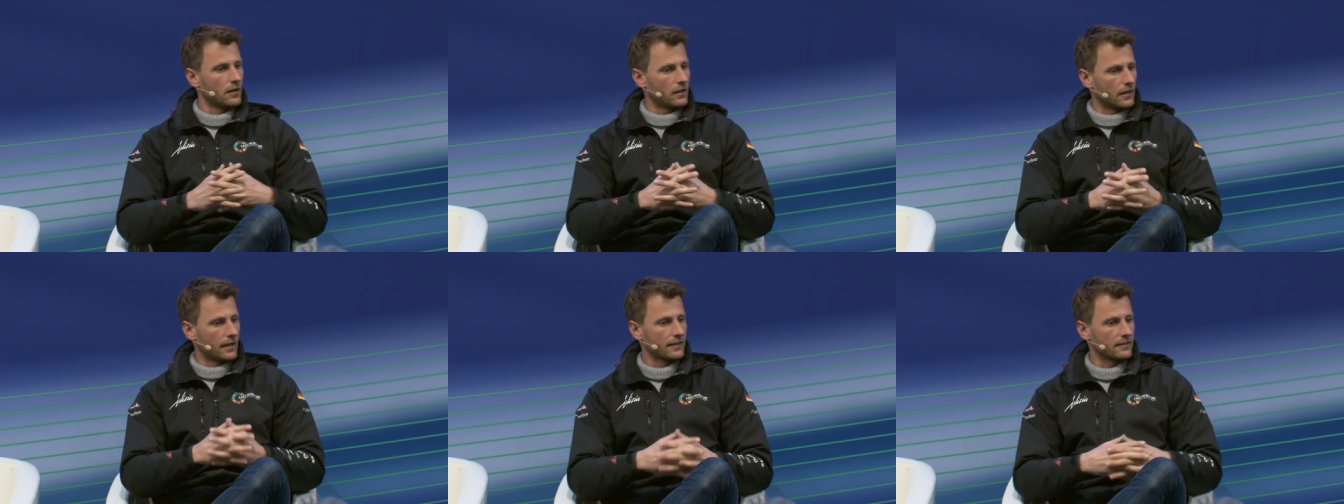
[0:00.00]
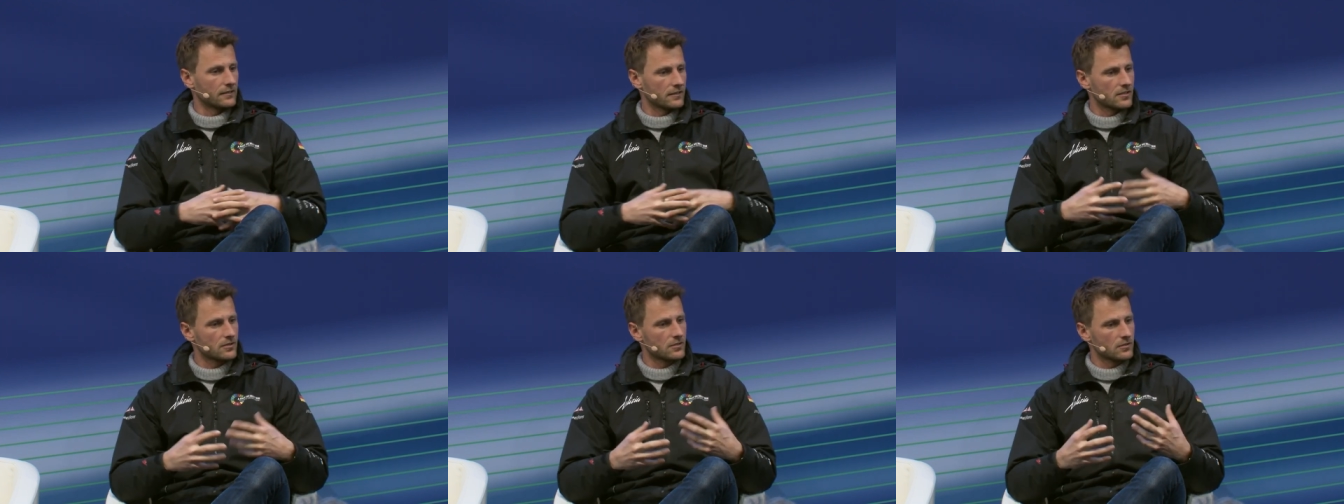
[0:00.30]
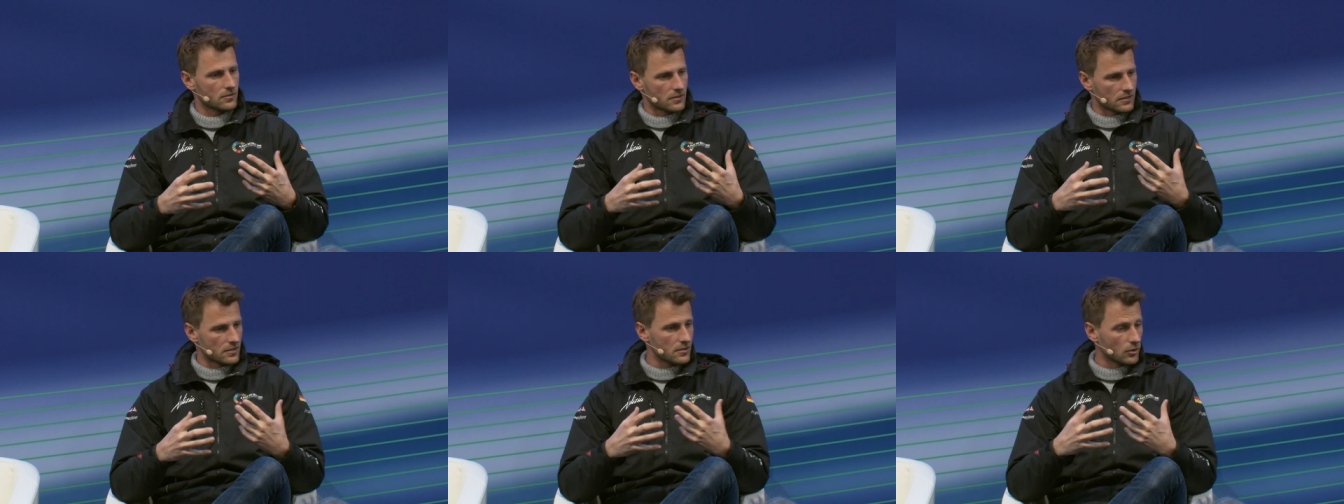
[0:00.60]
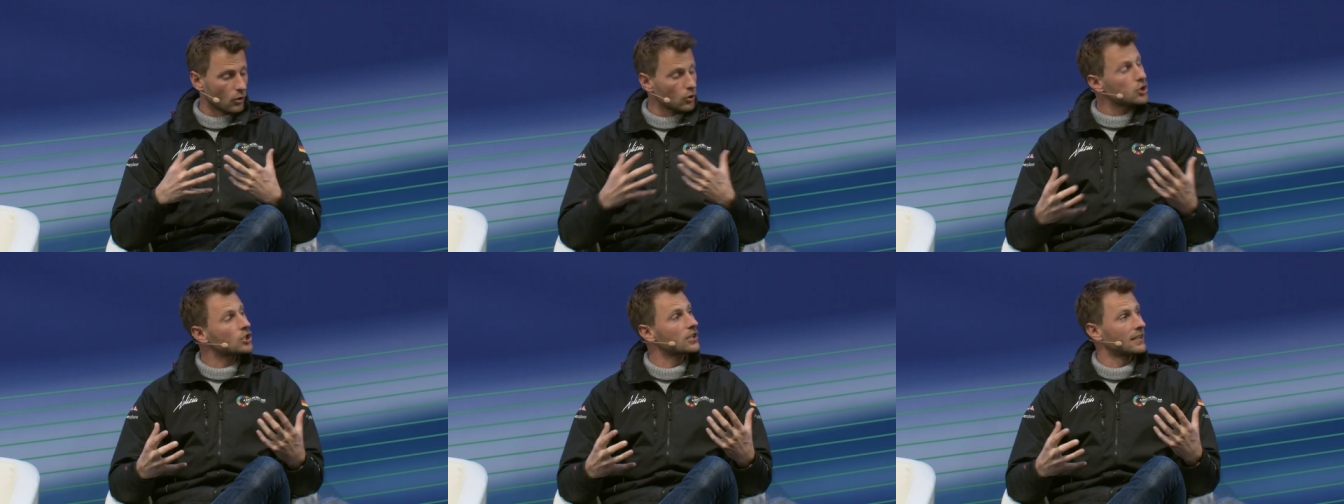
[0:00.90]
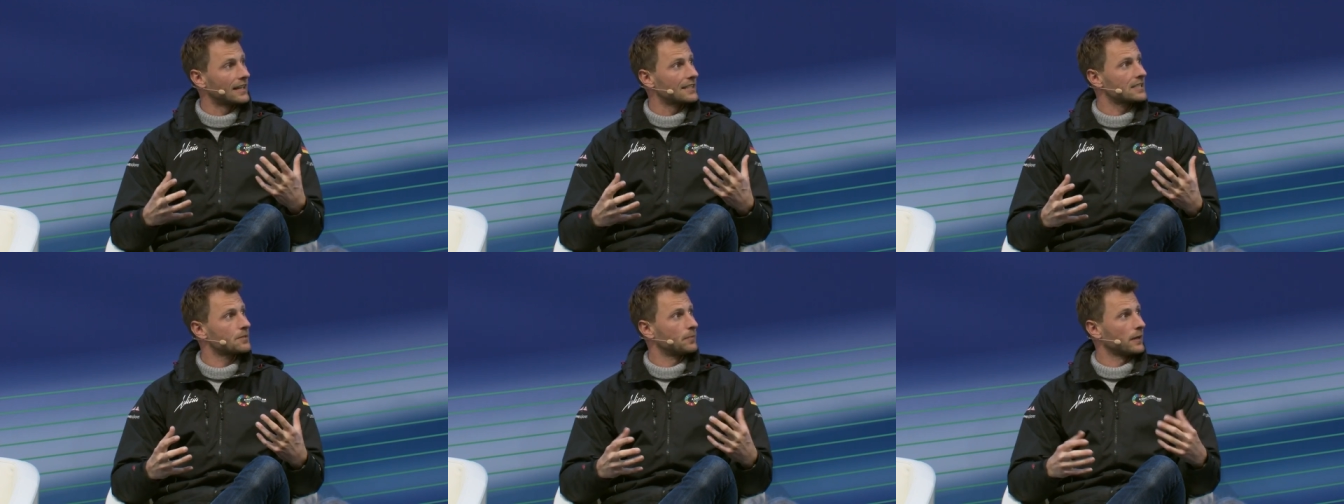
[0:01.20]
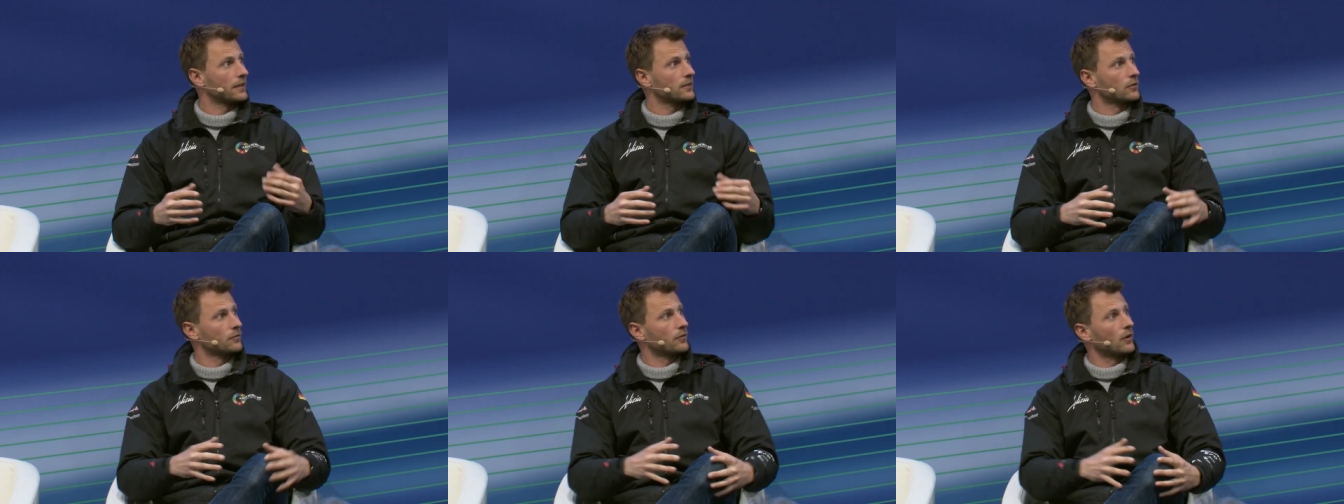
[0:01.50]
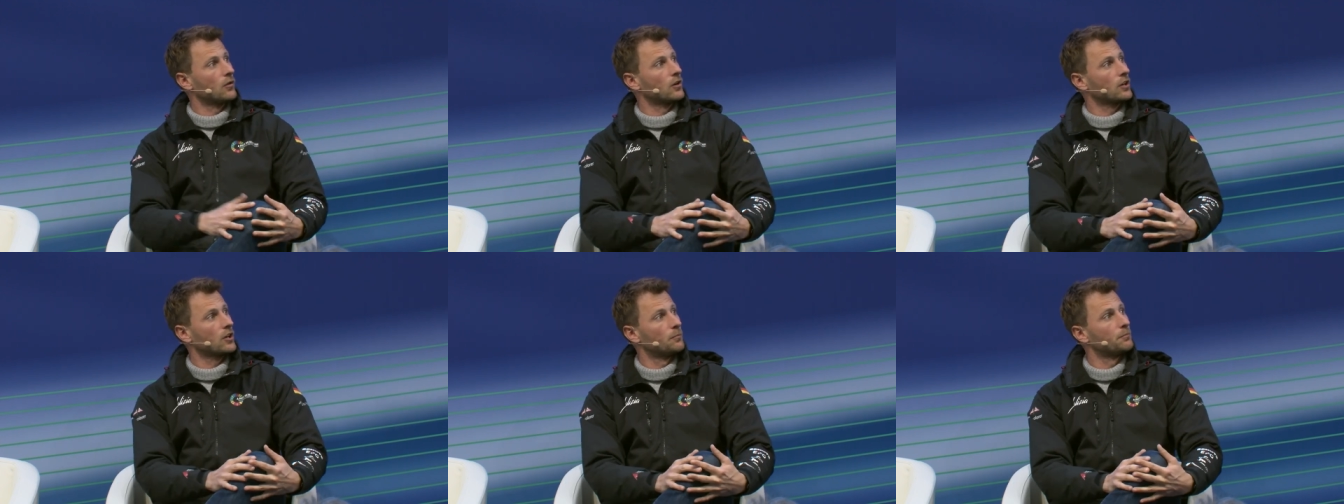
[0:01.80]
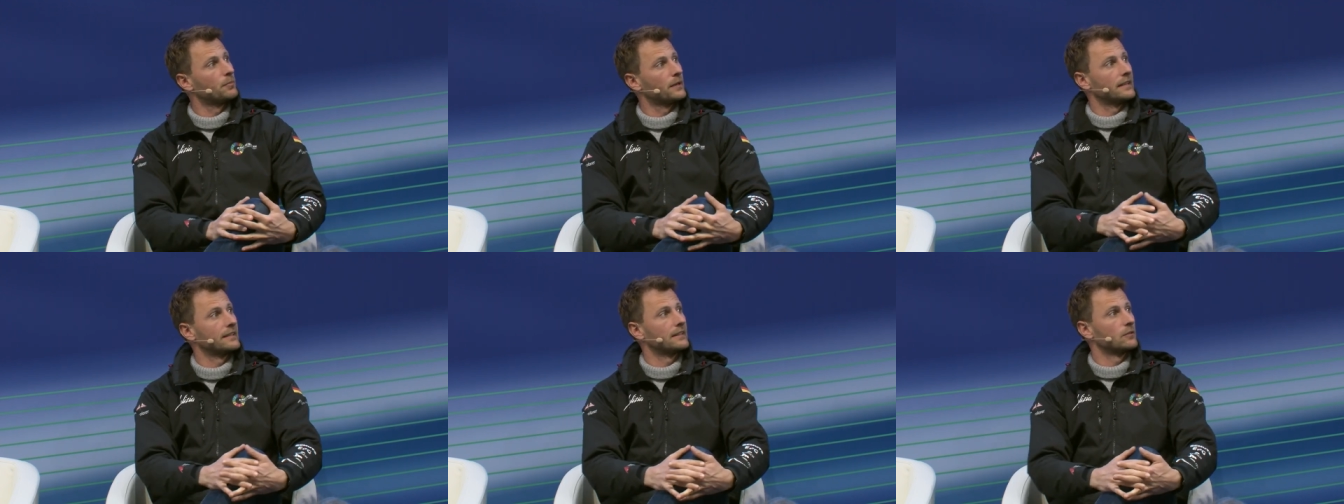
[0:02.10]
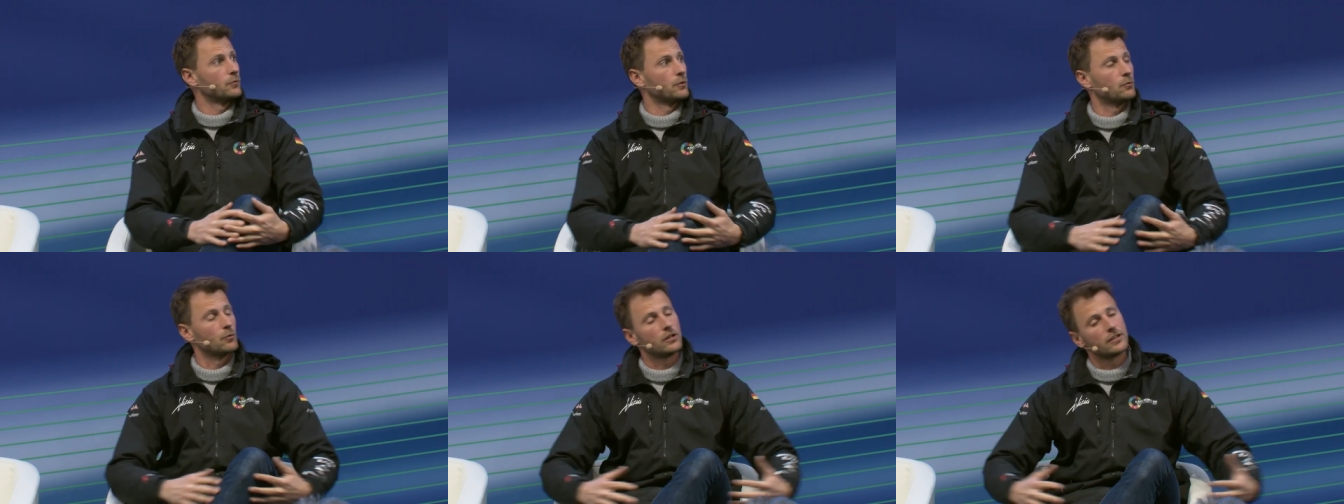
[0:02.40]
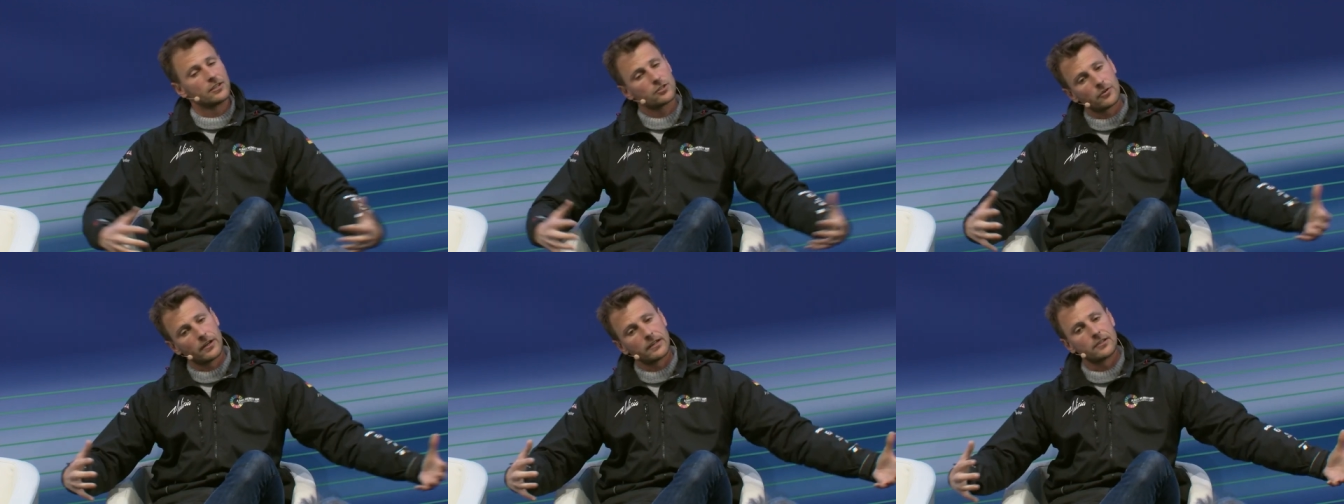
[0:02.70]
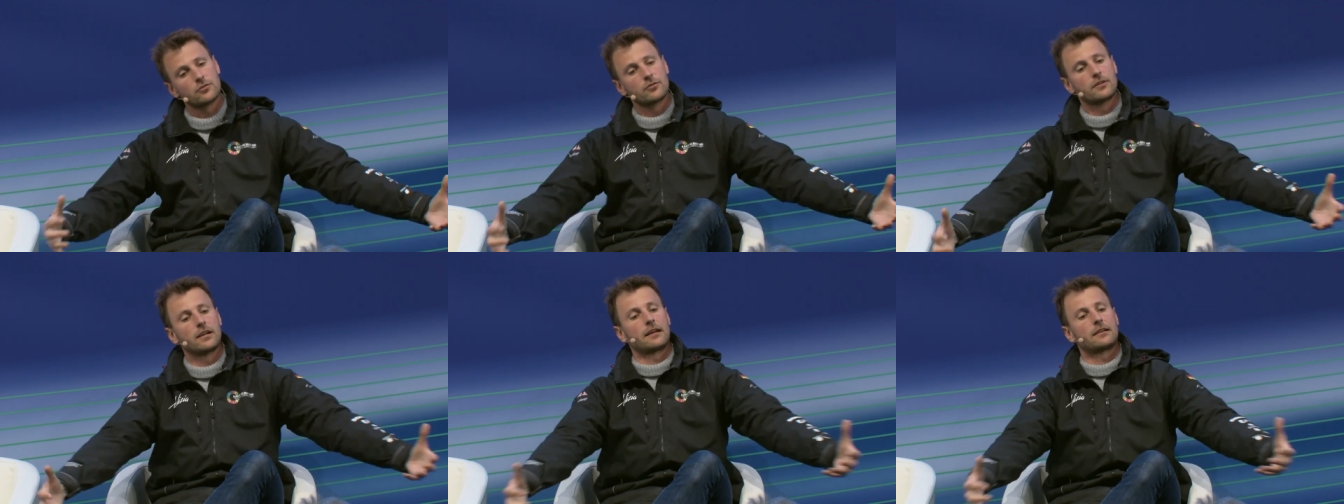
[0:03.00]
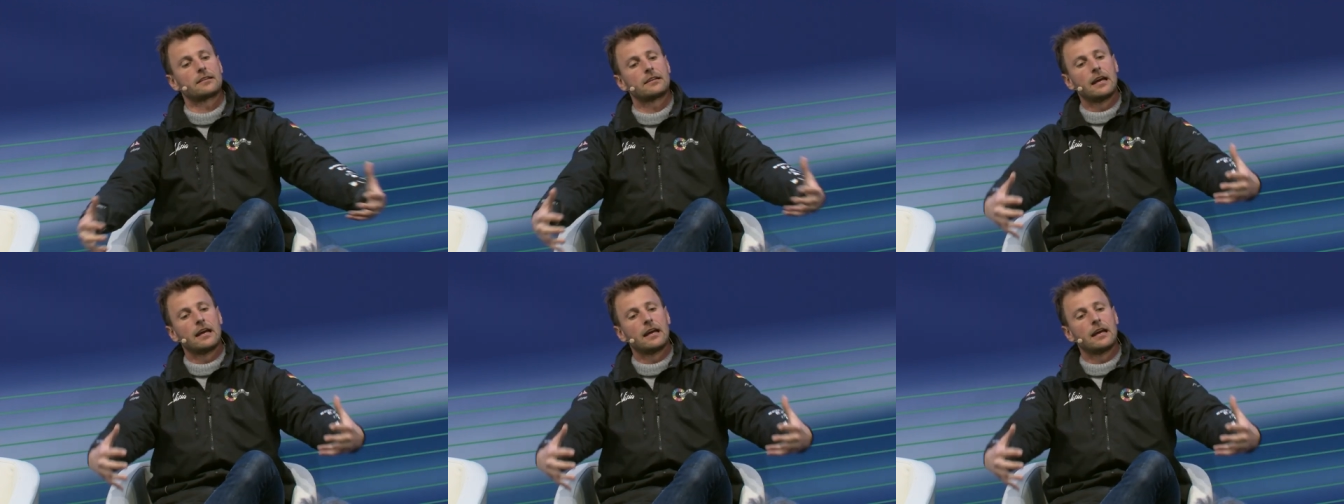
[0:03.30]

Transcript: like this the social aspect of our campaign that we really try to get